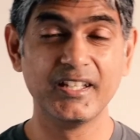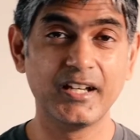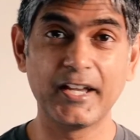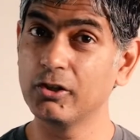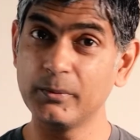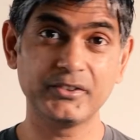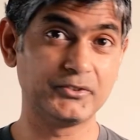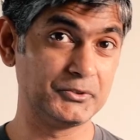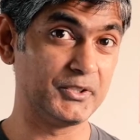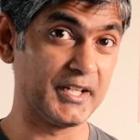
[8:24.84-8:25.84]
I always
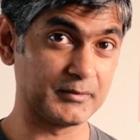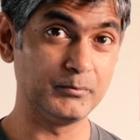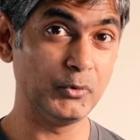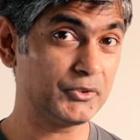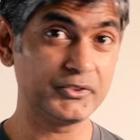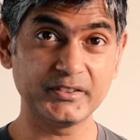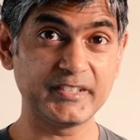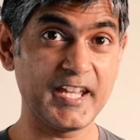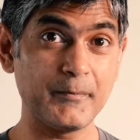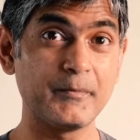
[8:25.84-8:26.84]
do that. Most of the
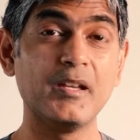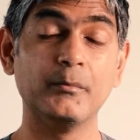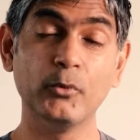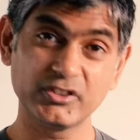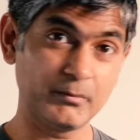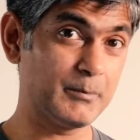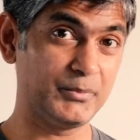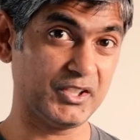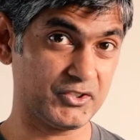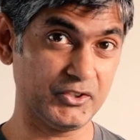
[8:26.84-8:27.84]
time, most of my
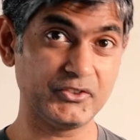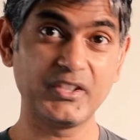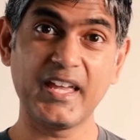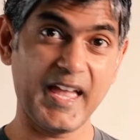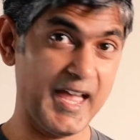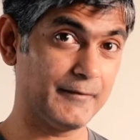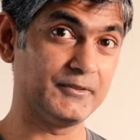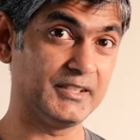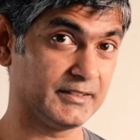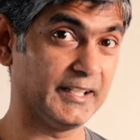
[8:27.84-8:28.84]
pictures have
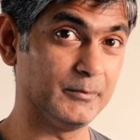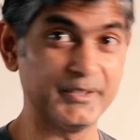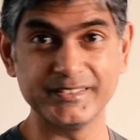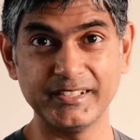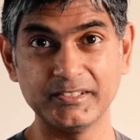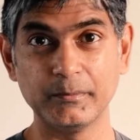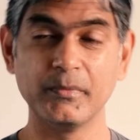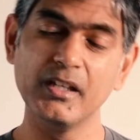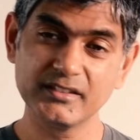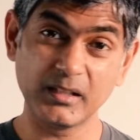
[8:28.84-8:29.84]
these elements in them.
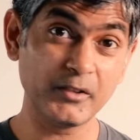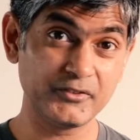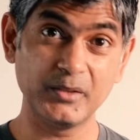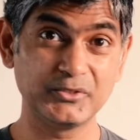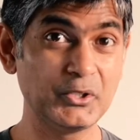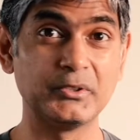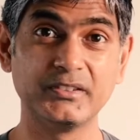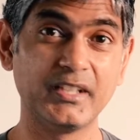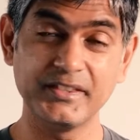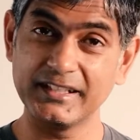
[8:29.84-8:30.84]
Some of them don't,
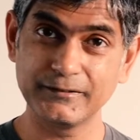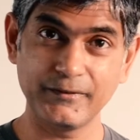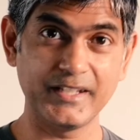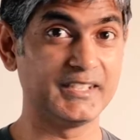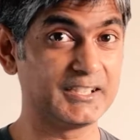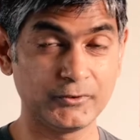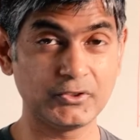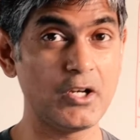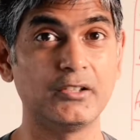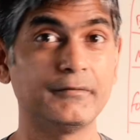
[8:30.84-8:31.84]
and that's fine. That's
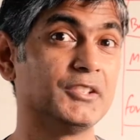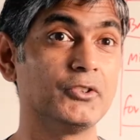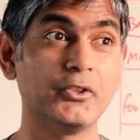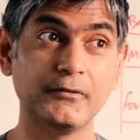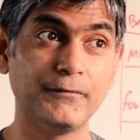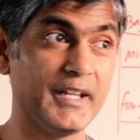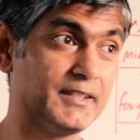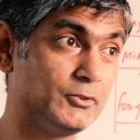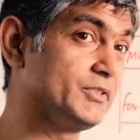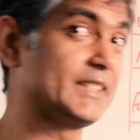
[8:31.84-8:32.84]
photography. You're going to
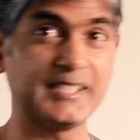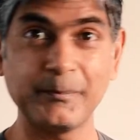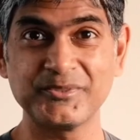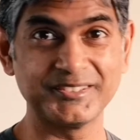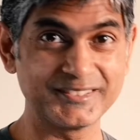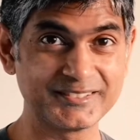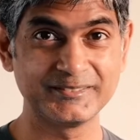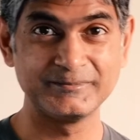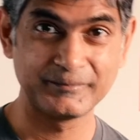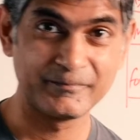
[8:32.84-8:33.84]
find those exceptions,
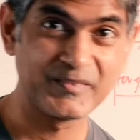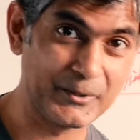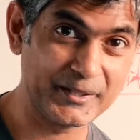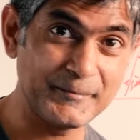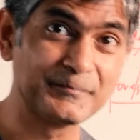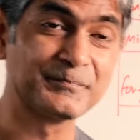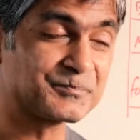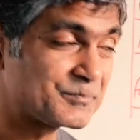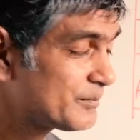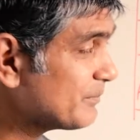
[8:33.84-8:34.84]
okay?
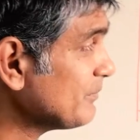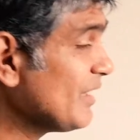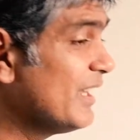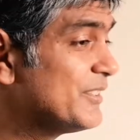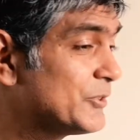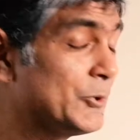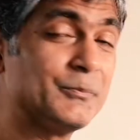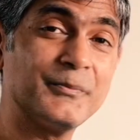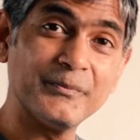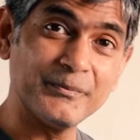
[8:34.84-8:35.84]

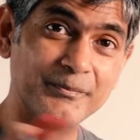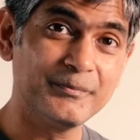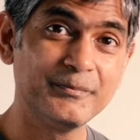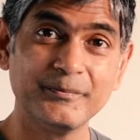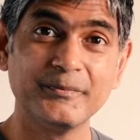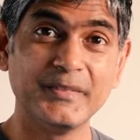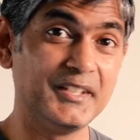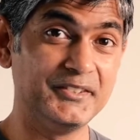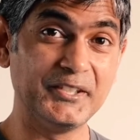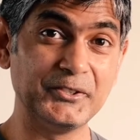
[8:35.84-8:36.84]
So
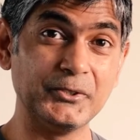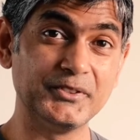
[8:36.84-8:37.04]
there you go.